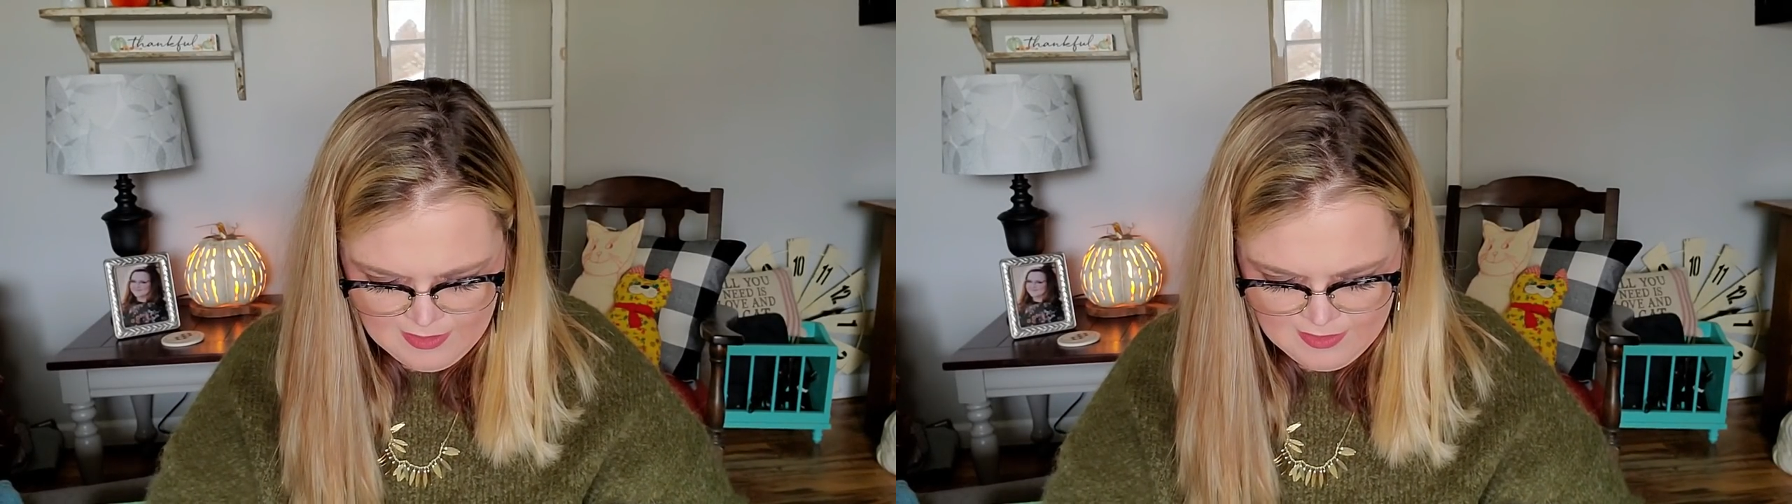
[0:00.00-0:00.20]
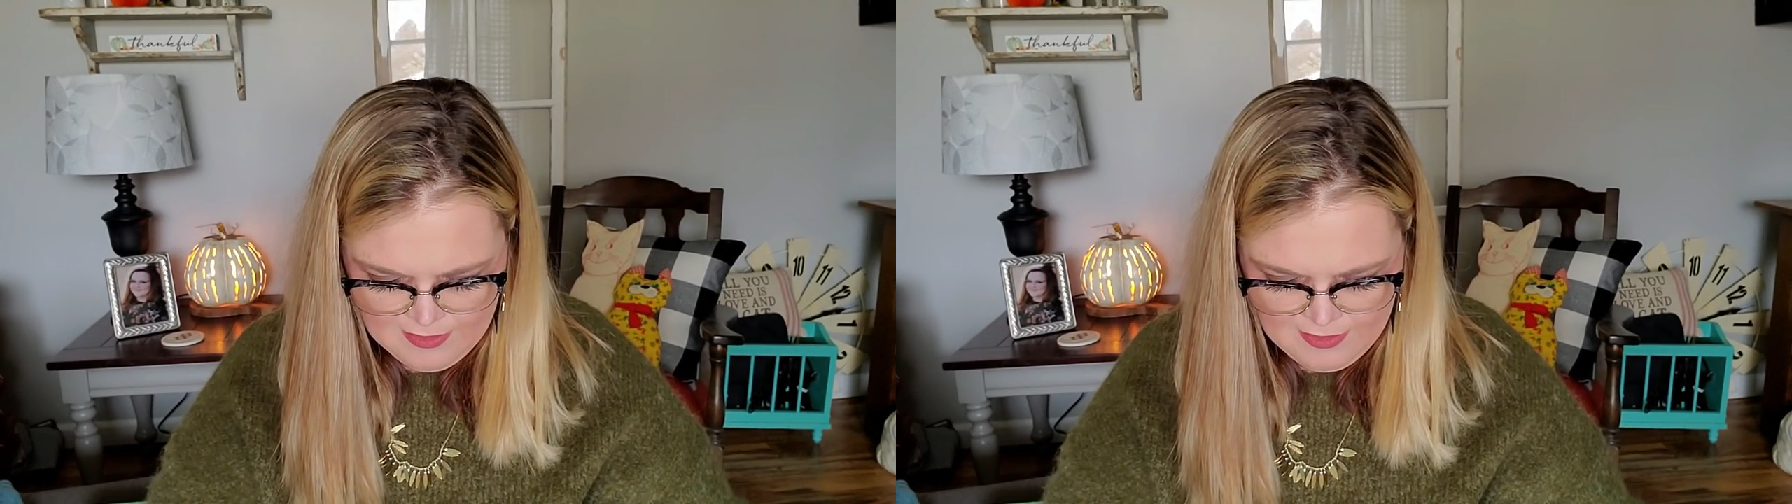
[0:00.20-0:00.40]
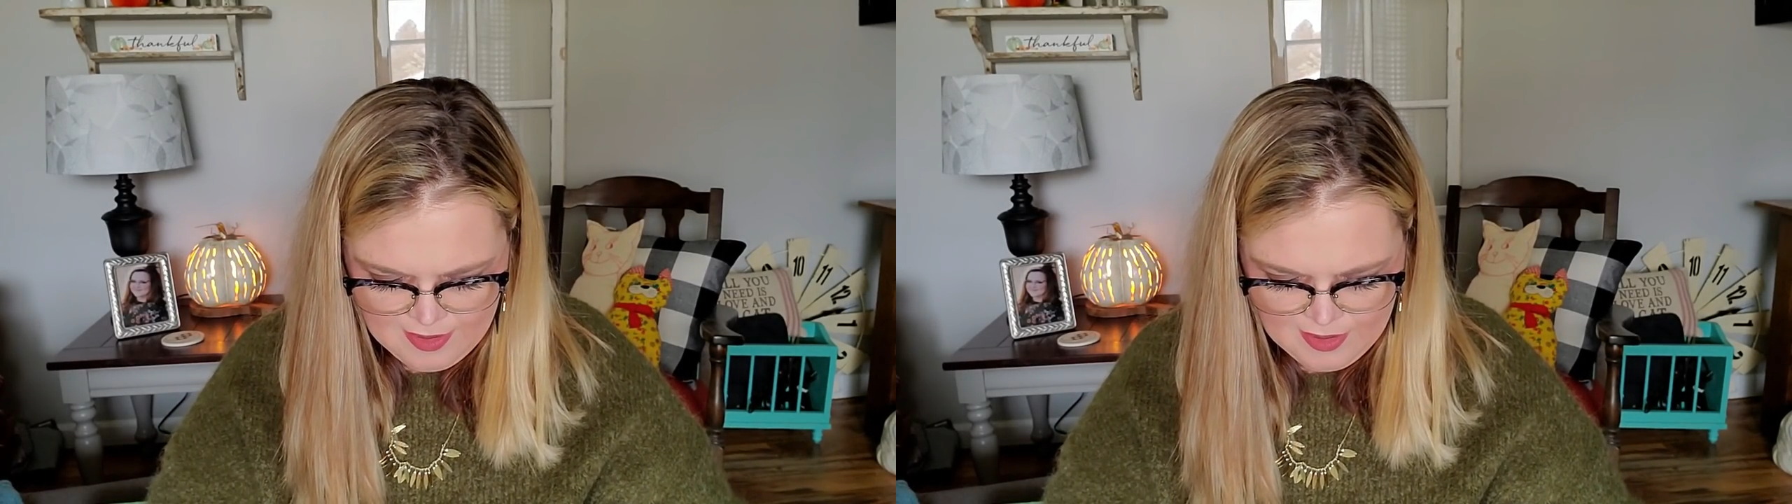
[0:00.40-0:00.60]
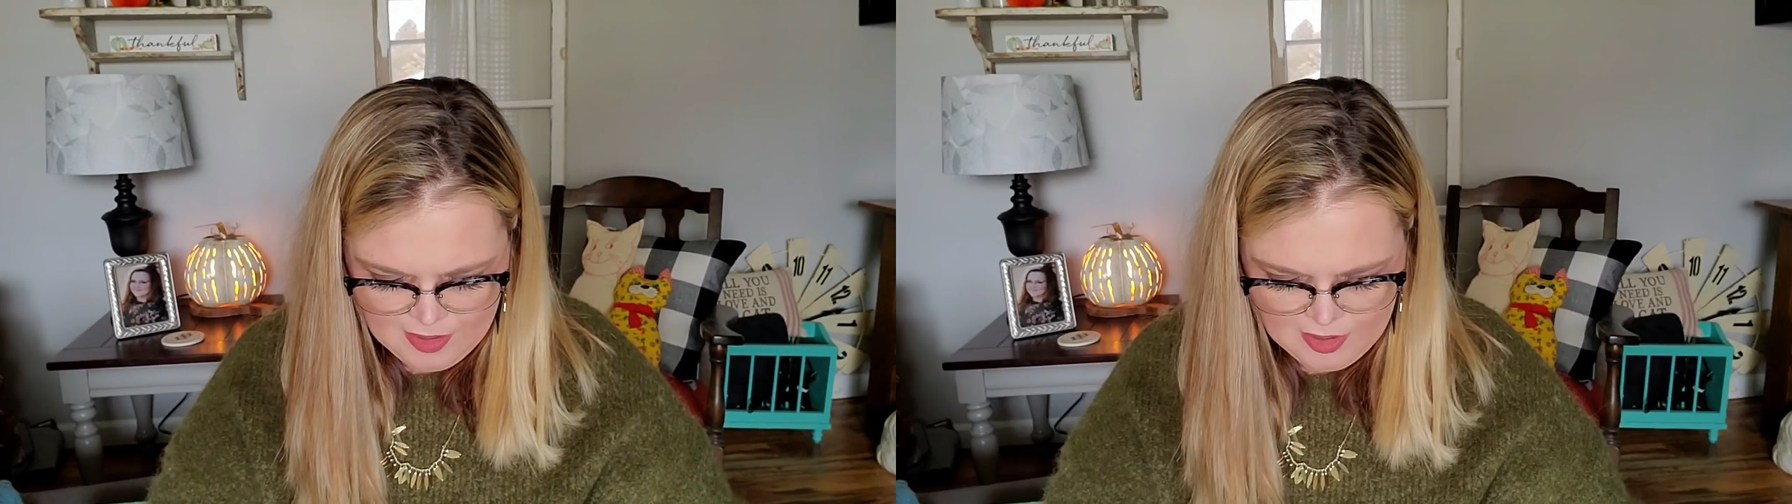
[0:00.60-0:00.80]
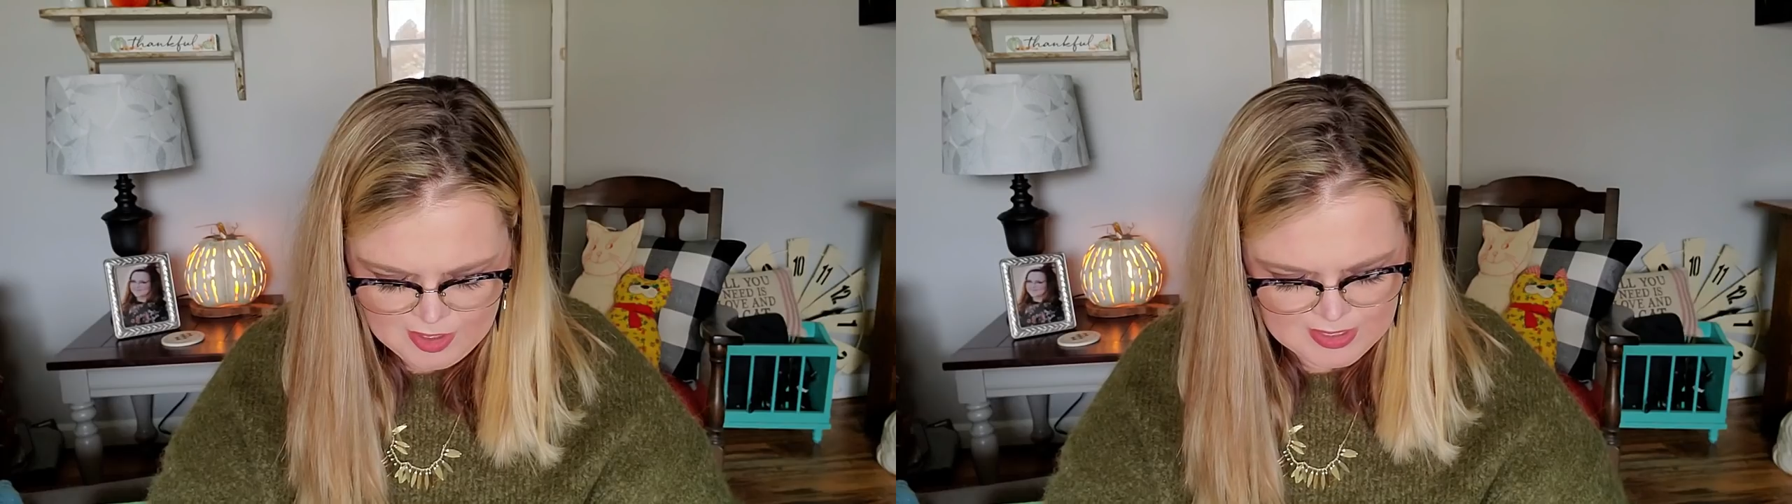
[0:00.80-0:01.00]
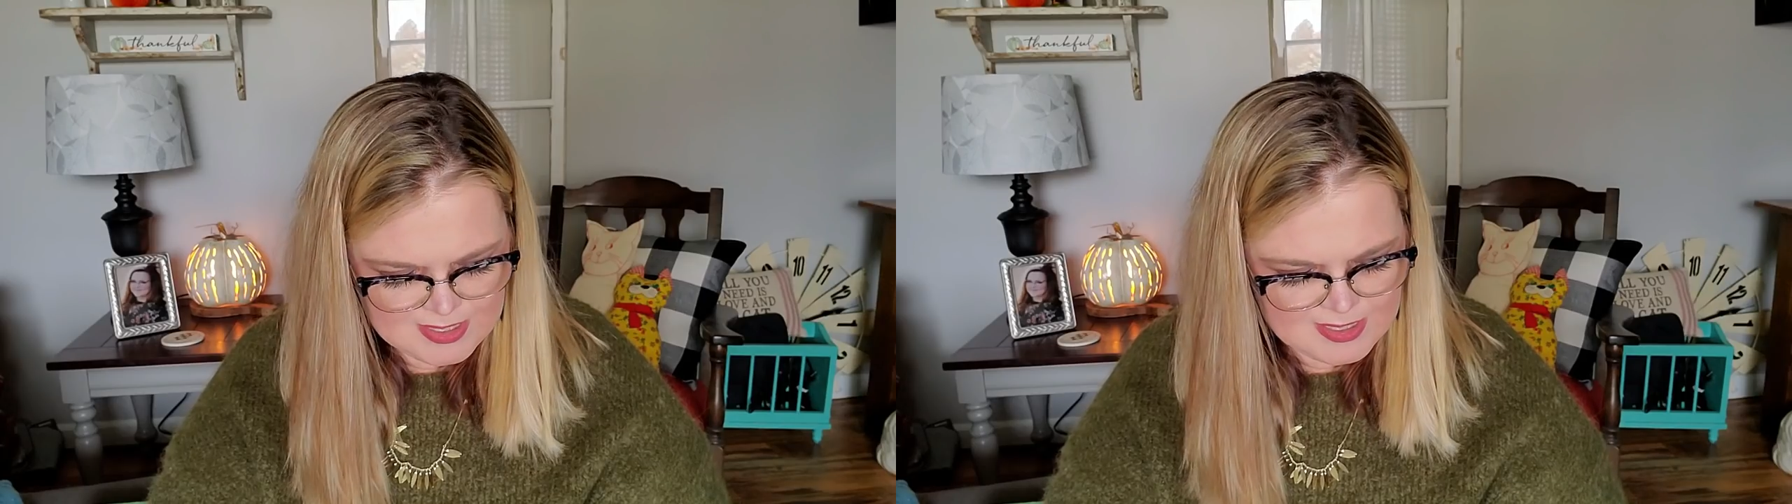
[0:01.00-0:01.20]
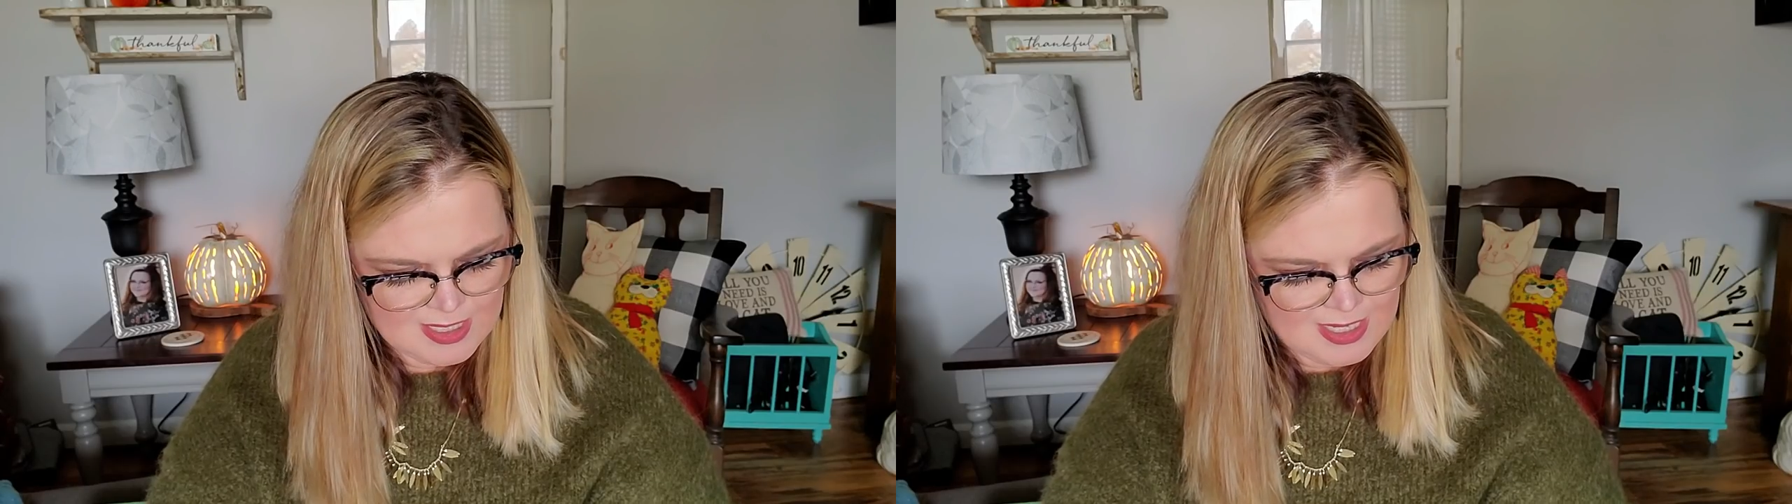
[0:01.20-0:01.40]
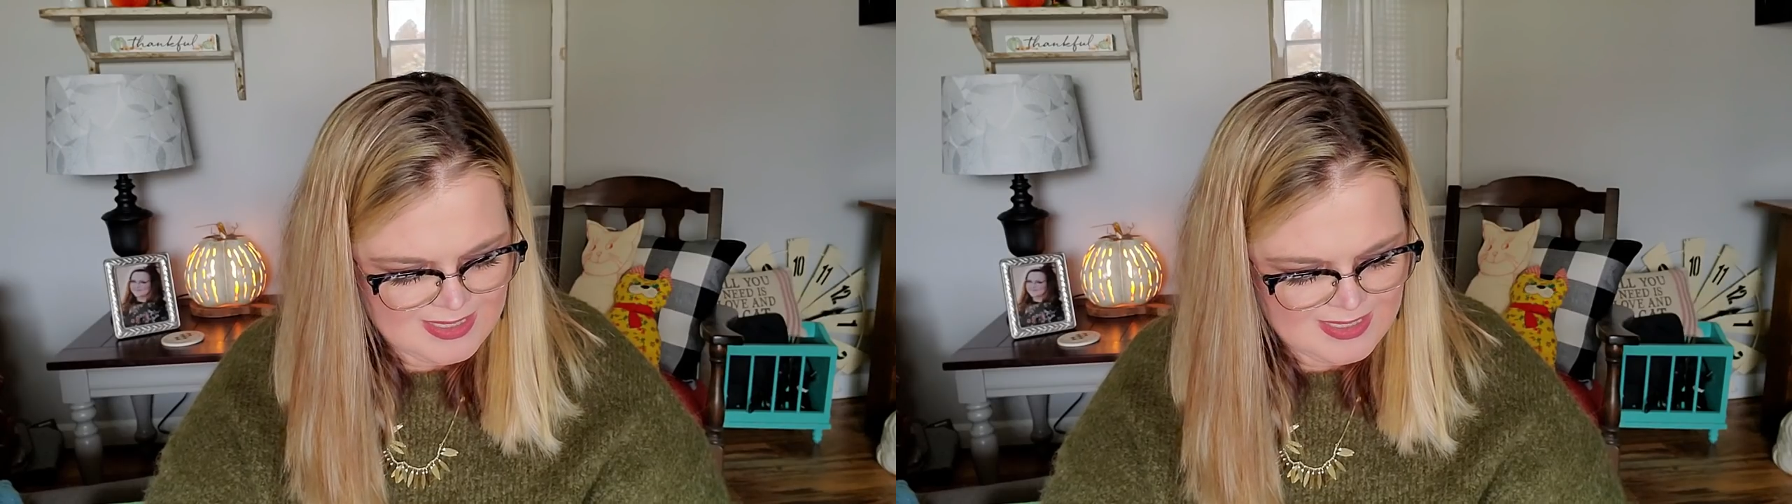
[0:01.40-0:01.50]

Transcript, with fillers: the hooks.